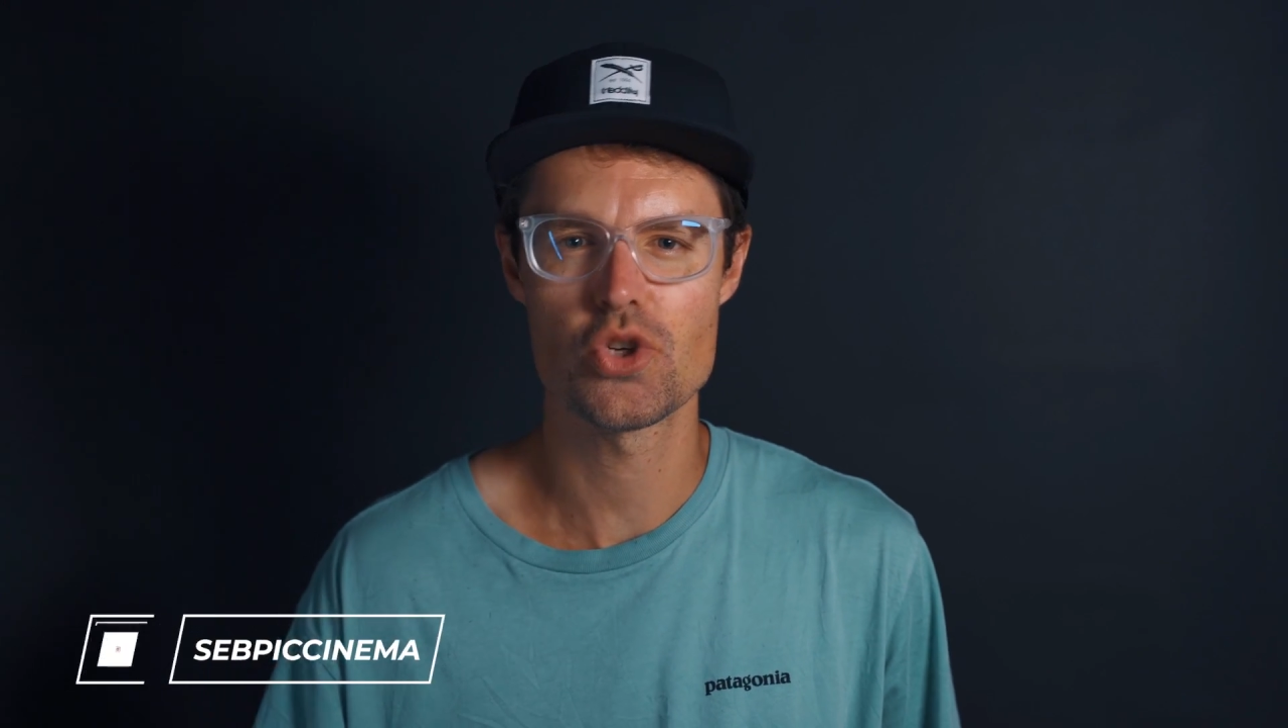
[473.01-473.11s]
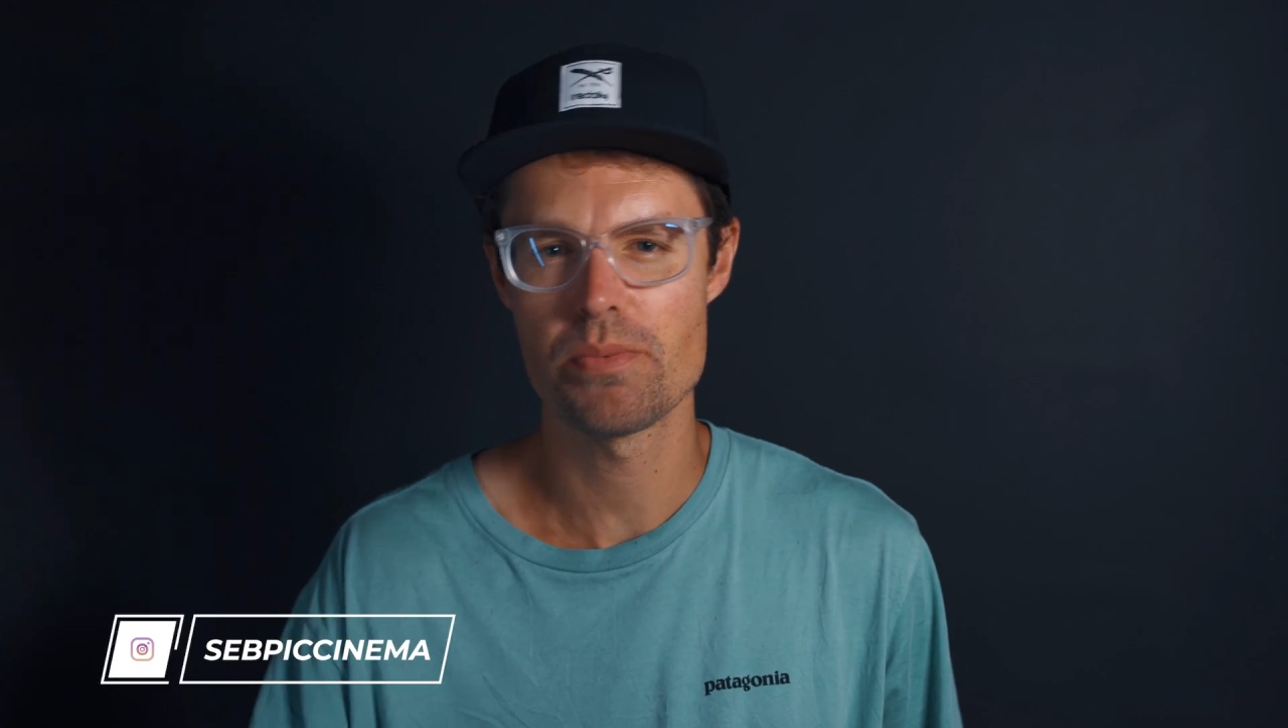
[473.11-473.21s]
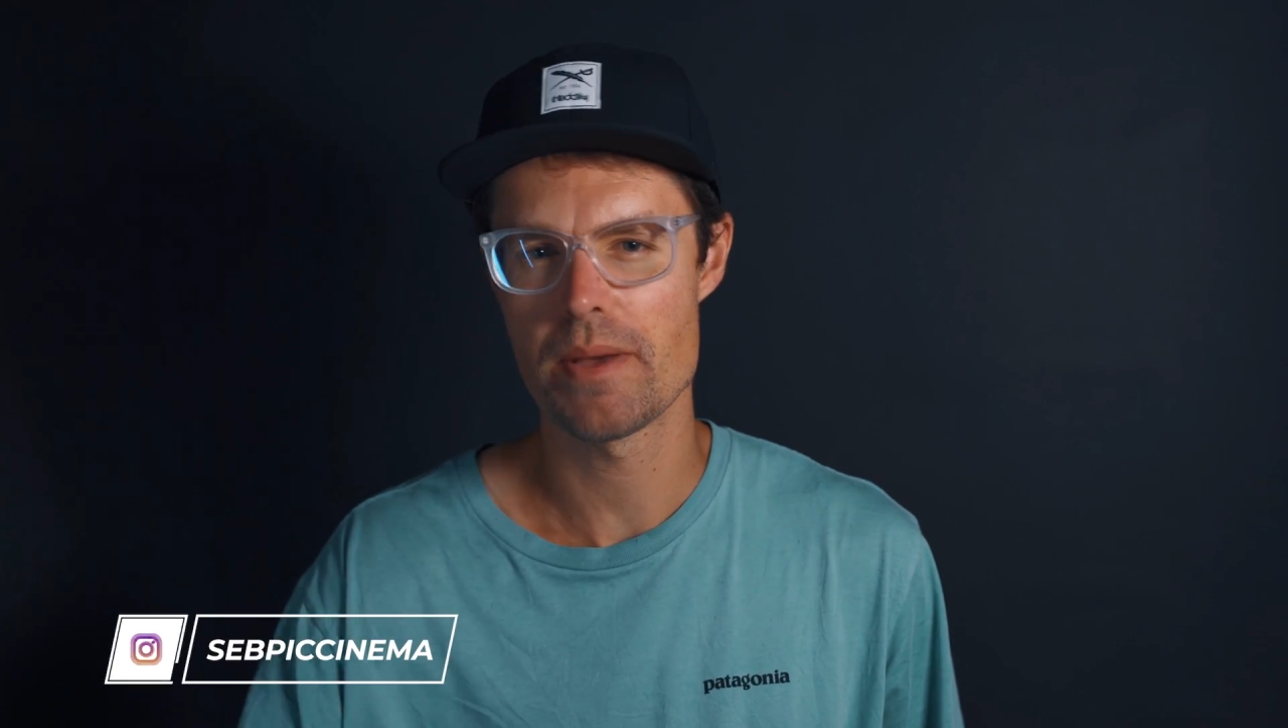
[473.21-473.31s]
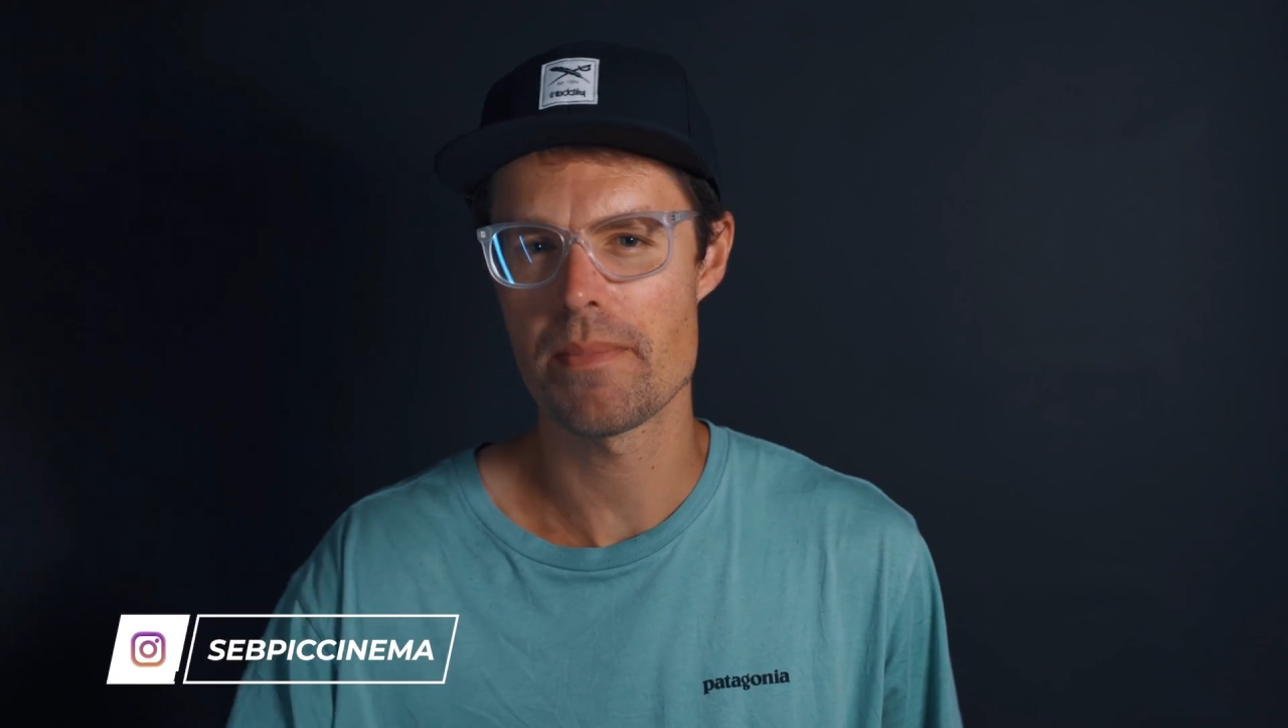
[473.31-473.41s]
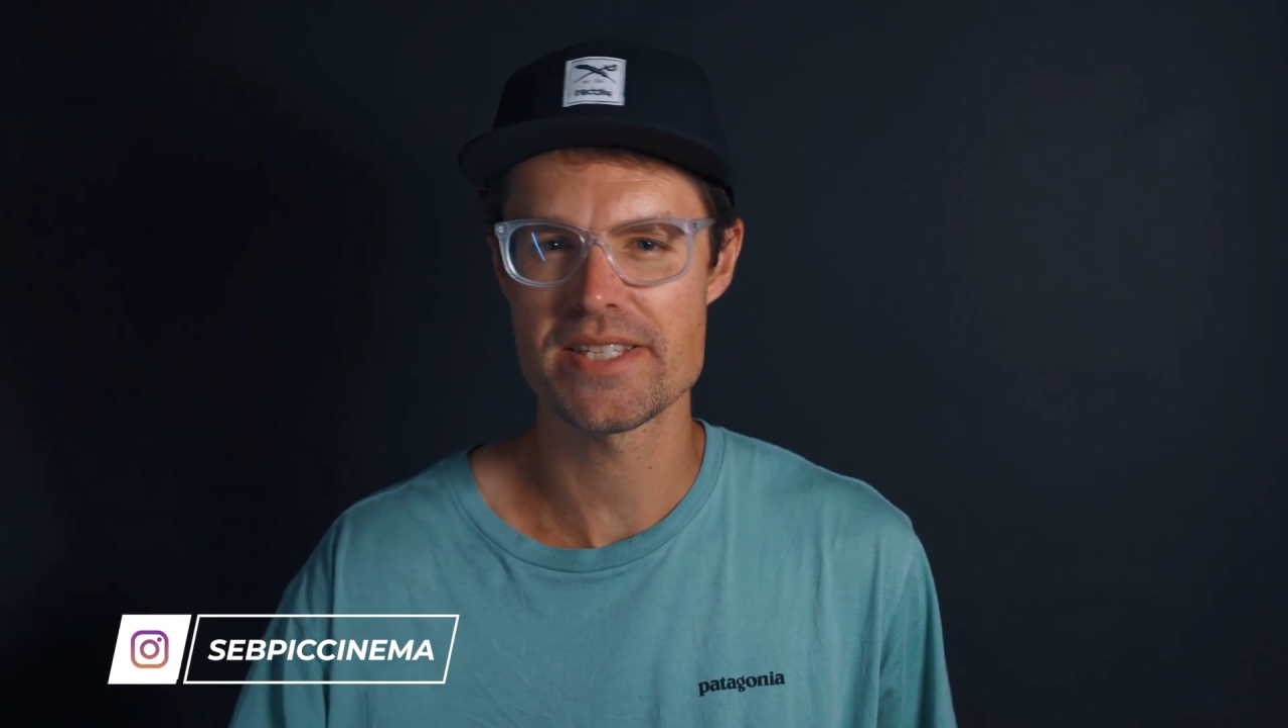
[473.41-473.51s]
shoot
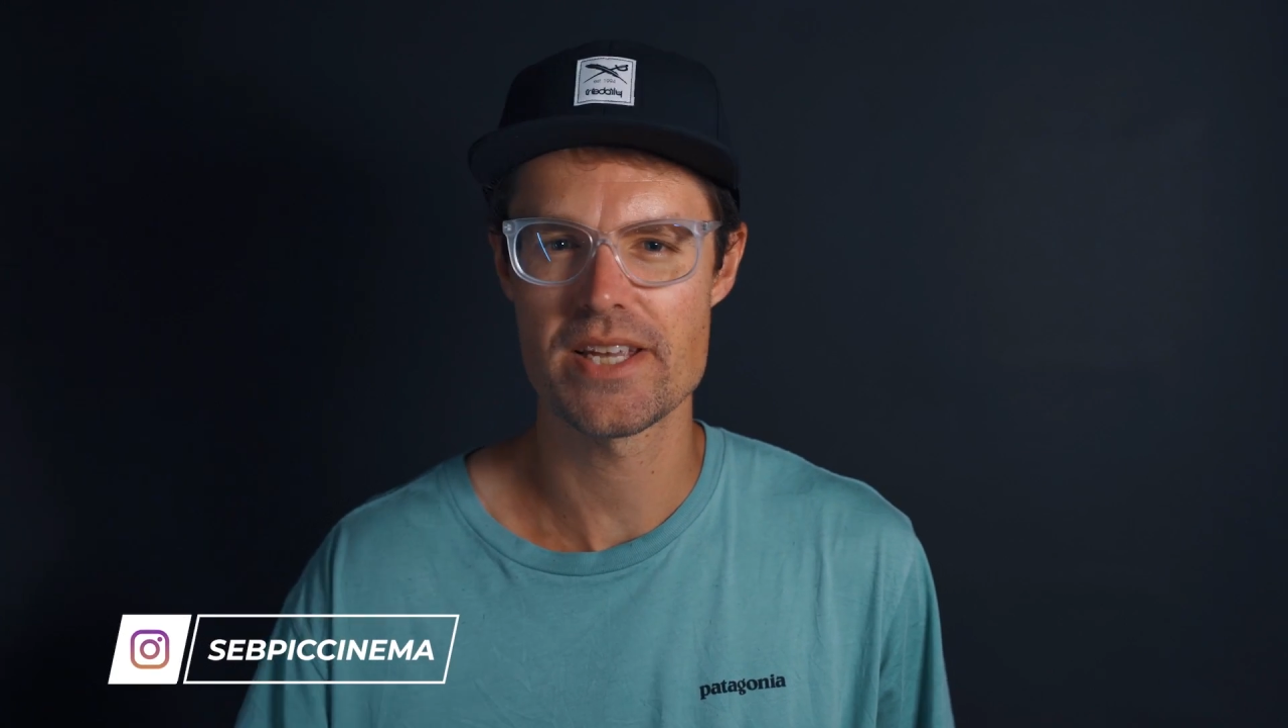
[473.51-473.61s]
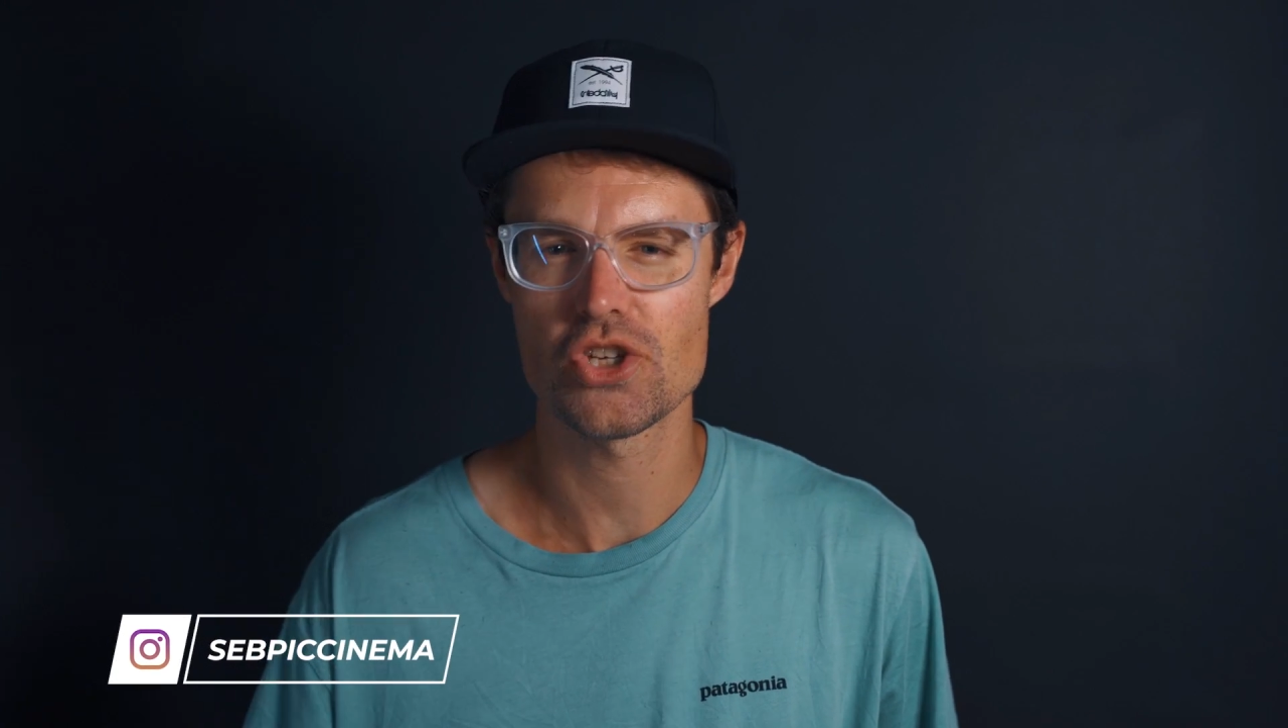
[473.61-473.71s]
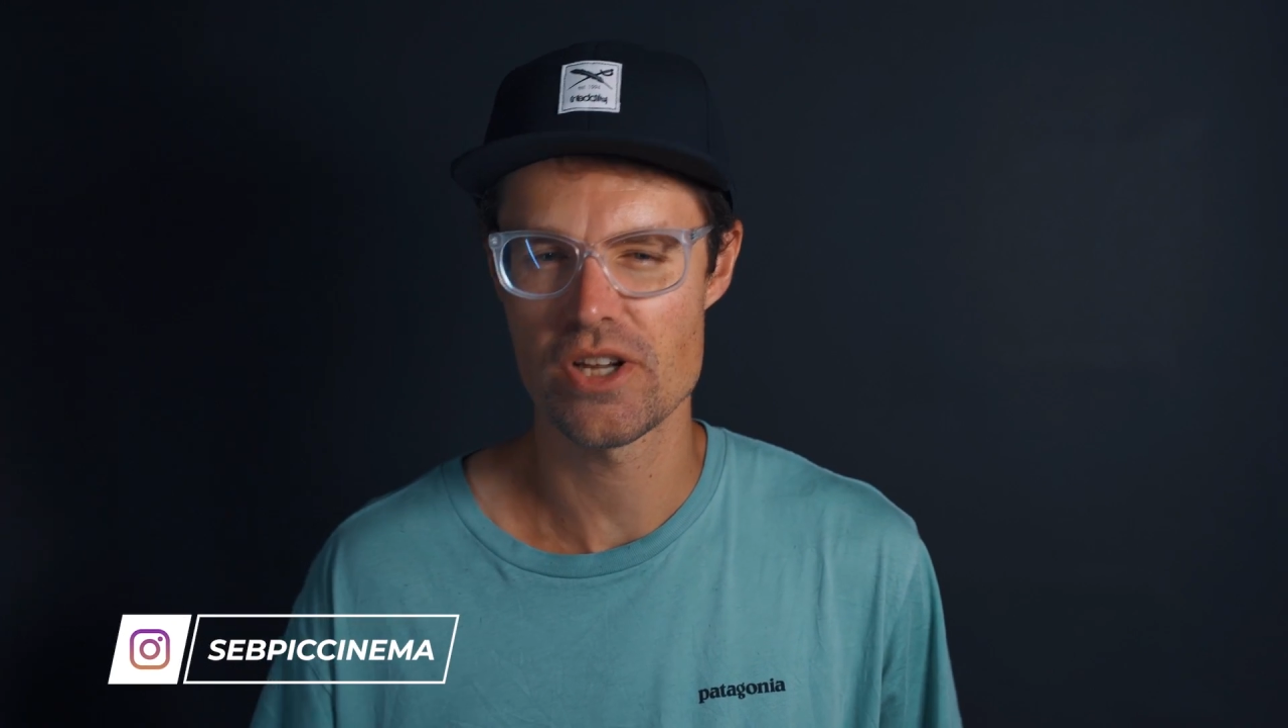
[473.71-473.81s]
me a message